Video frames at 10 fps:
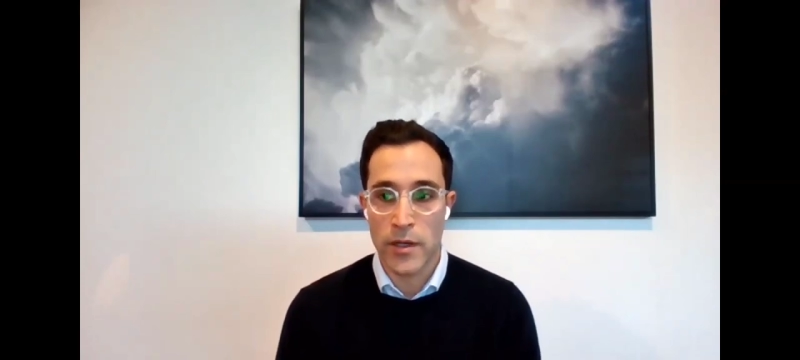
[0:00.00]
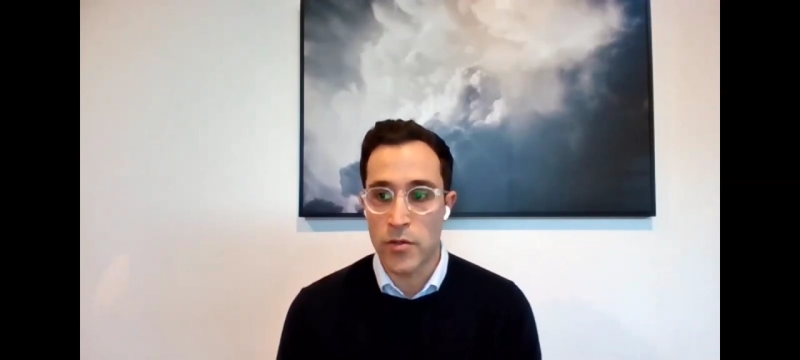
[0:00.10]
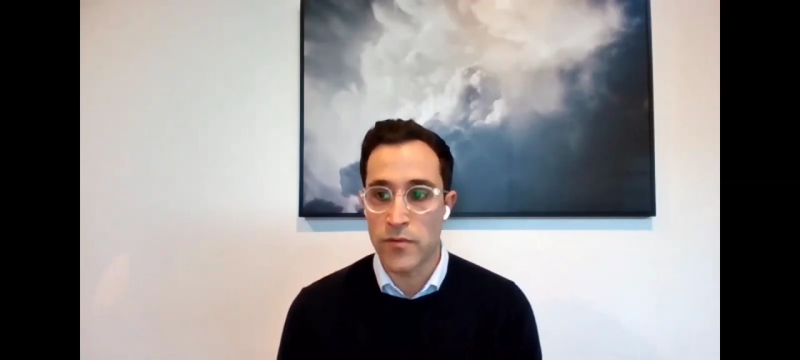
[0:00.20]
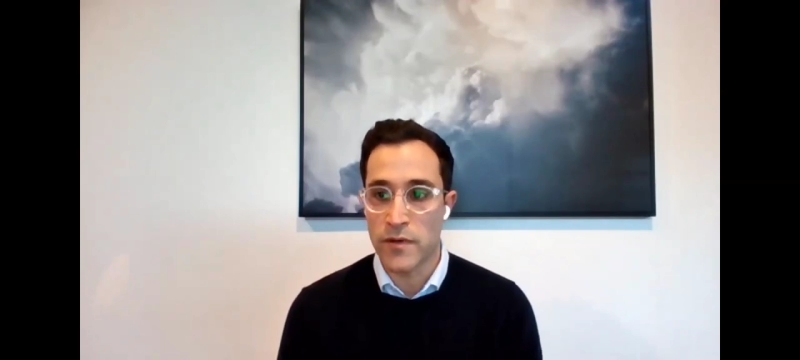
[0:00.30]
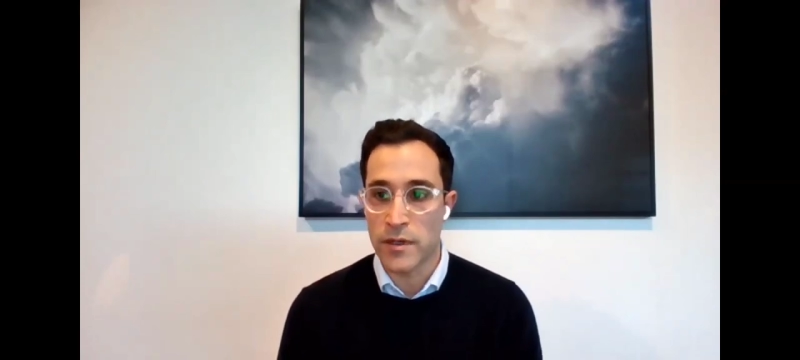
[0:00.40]

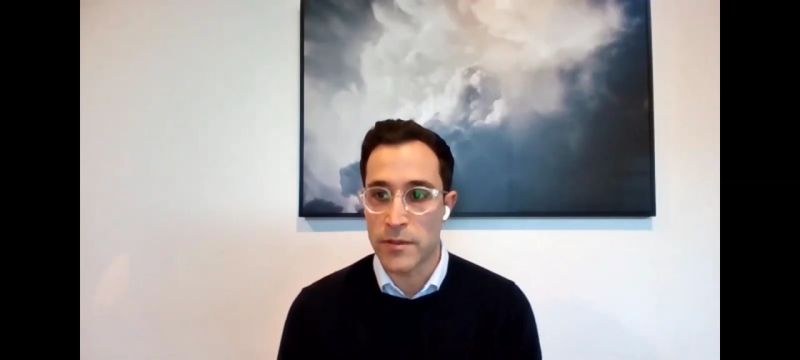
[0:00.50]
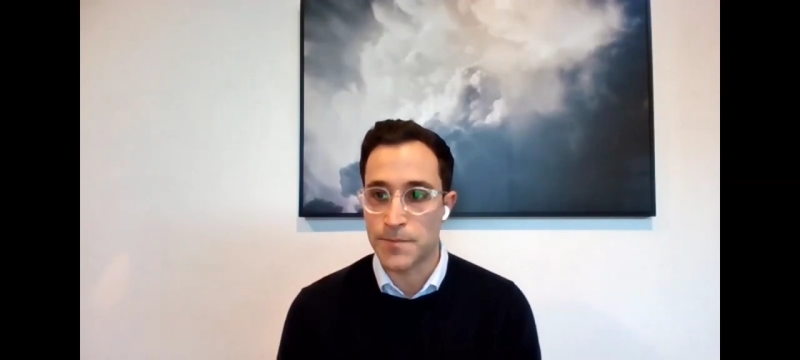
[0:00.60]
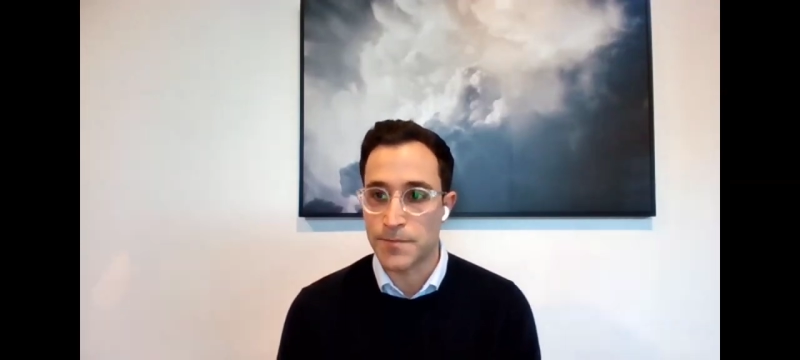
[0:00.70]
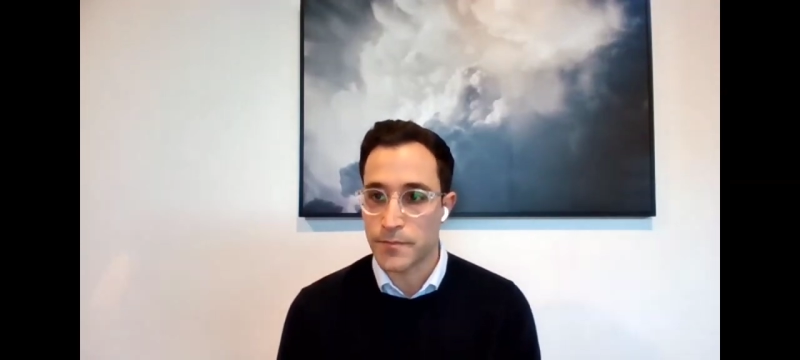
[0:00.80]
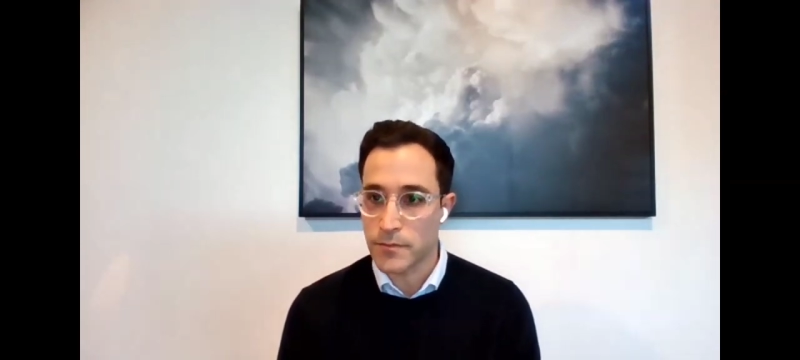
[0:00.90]
over
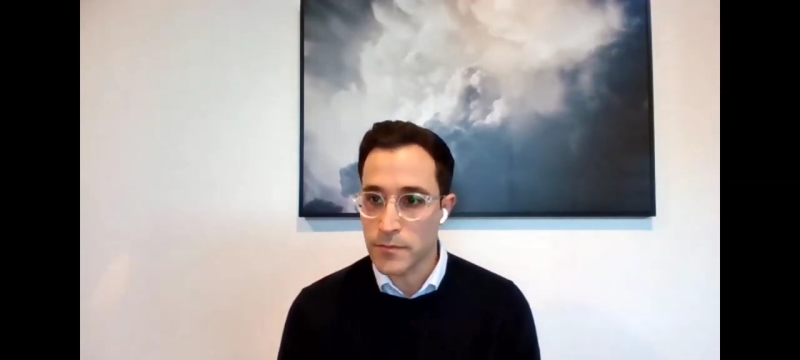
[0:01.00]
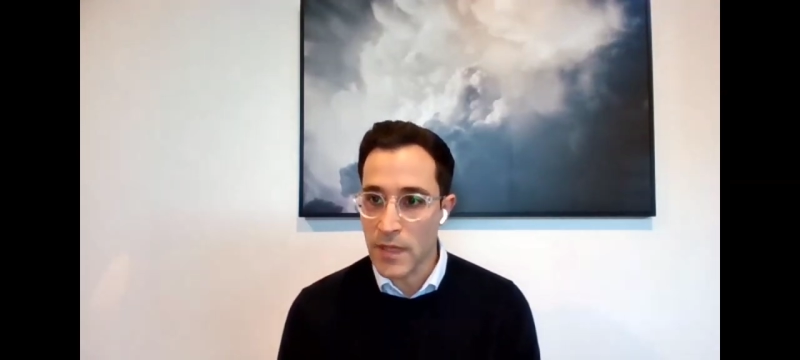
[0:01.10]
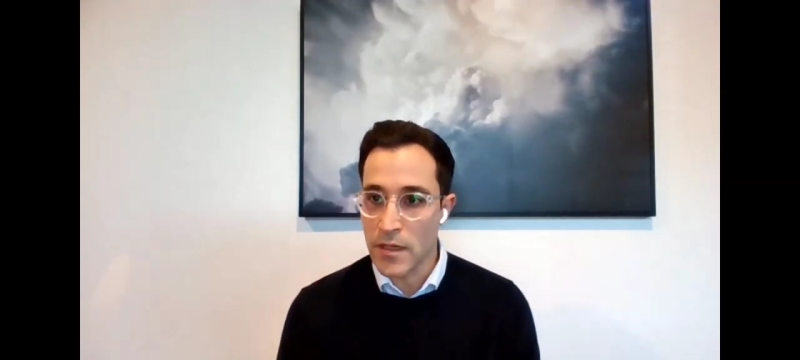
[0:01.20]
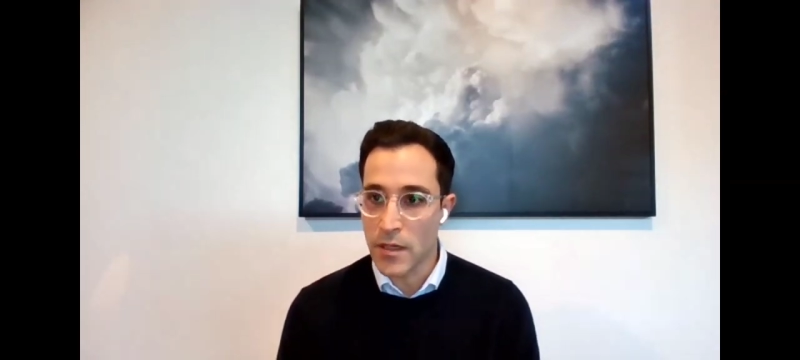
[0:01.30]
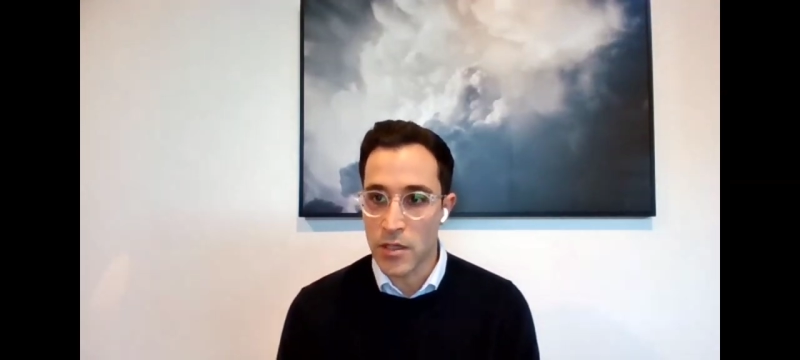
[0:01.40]

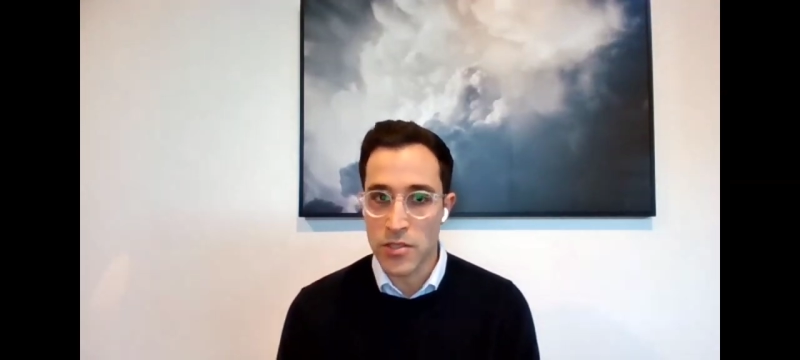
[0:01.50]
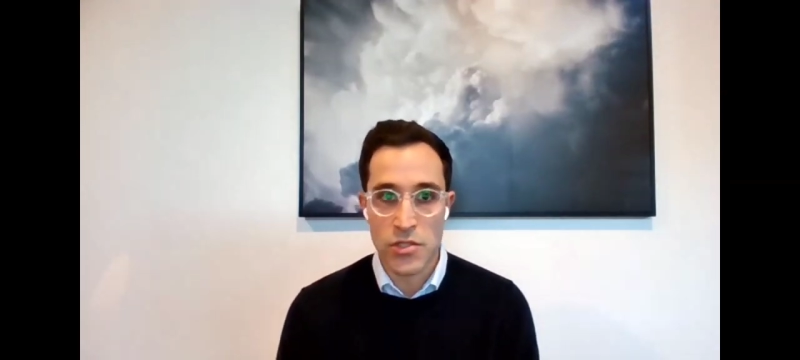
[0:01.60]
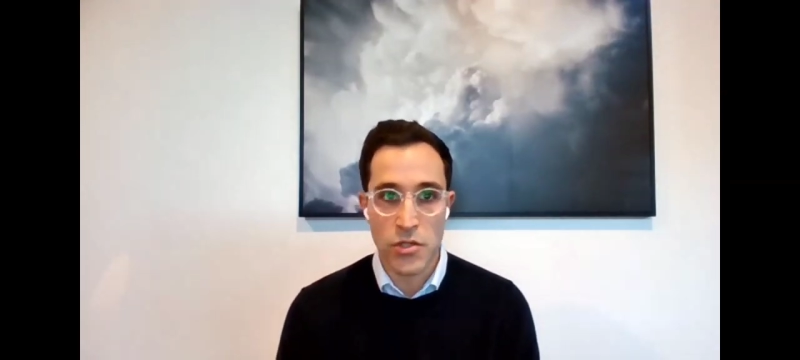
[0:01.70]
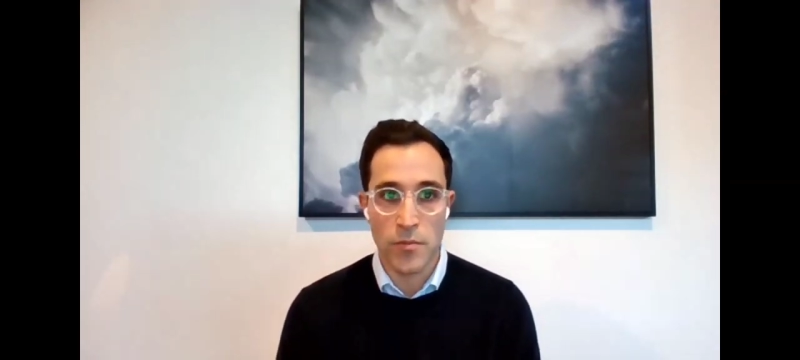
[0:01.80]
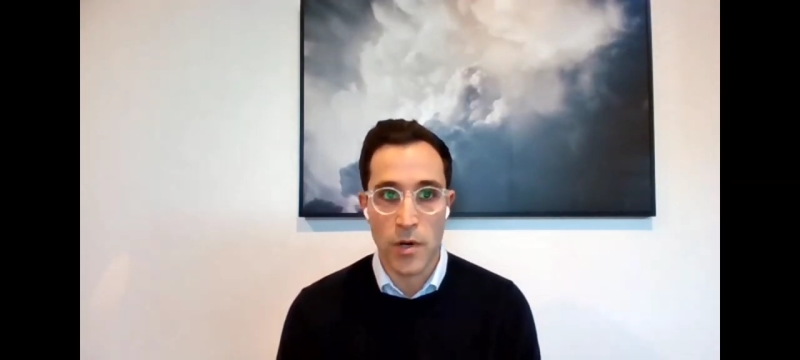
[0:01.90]
last
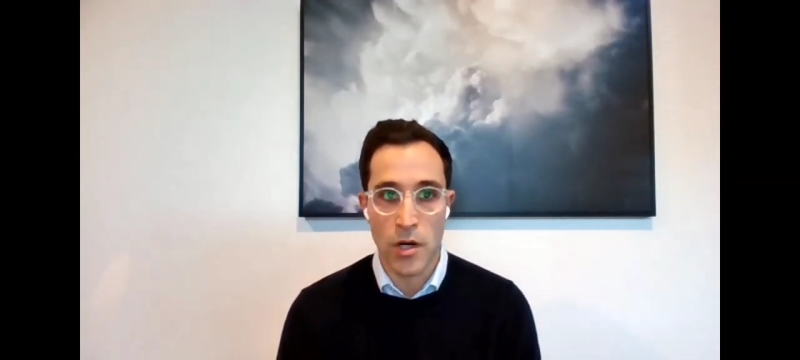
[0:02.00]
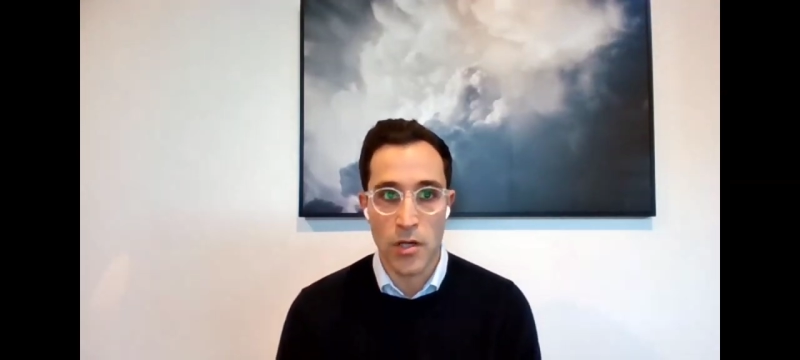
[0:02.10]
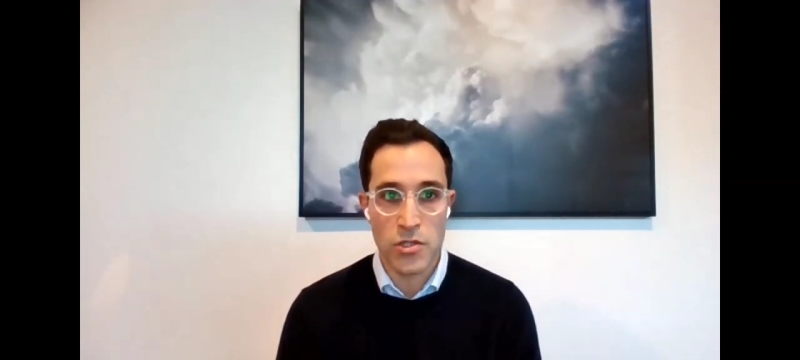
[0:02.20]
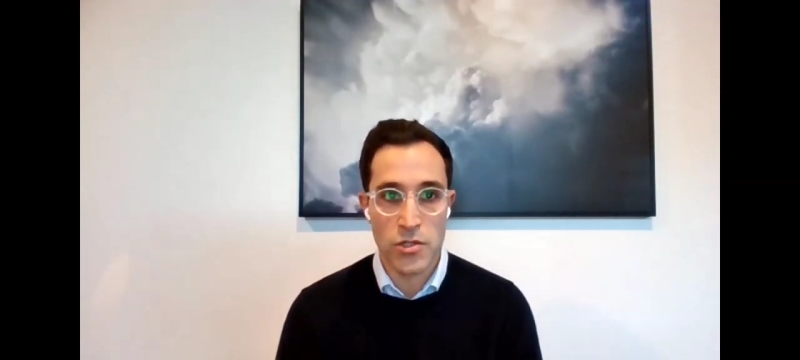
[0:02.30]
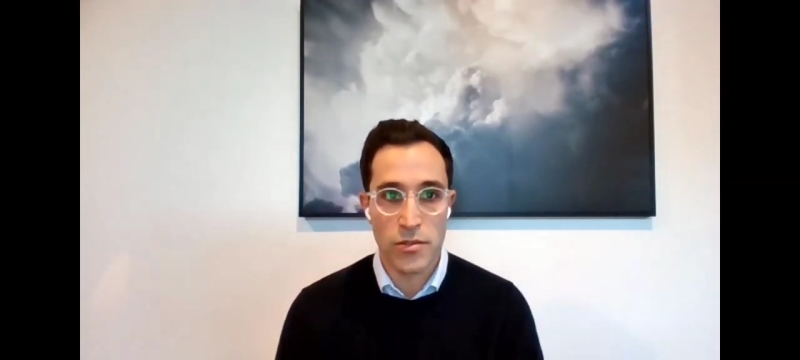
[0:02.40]
year,
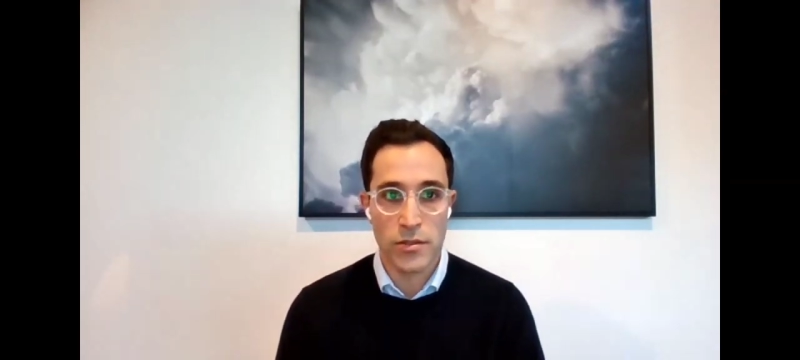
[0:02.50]
March.